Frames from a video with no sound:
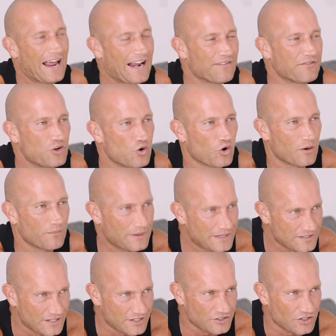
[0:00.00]
And if you are a
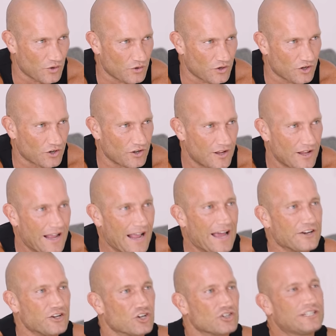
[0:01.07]
business owner,
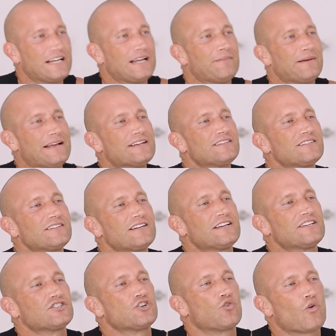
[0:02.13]
and your team isn't
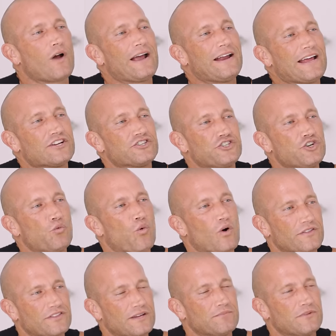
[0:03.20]
as great as you
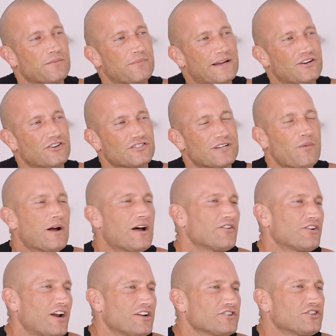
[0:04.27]
want them to be, and you say, well,
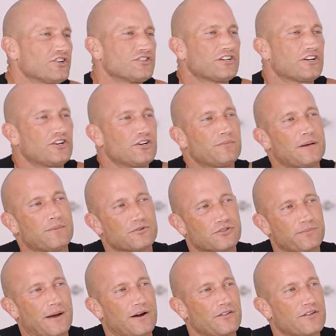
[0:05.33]
they're not as good as it could be, but
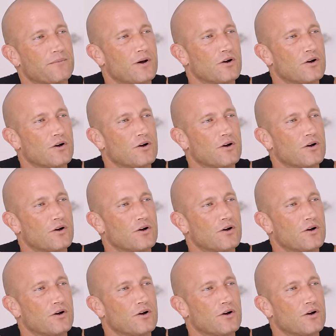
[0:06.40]
they're better than